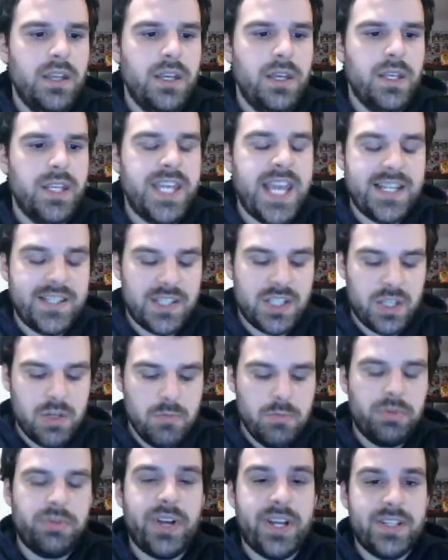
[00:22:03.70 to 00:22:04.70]
gets
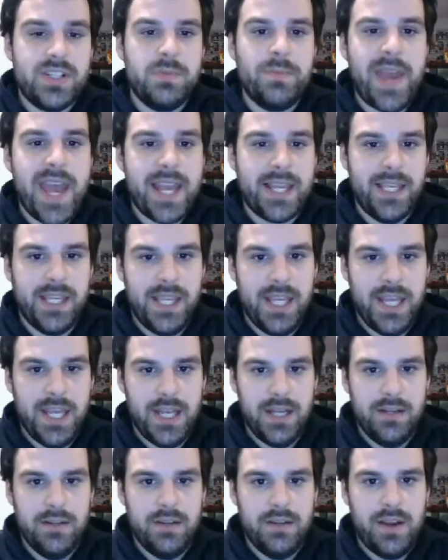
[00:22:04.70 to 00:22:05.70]
compressed back
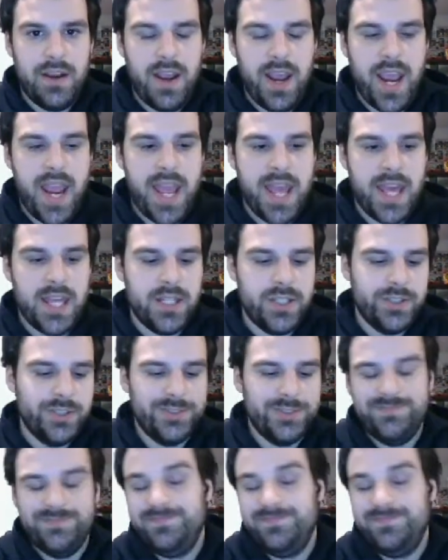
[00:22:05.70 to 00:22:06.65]
in, and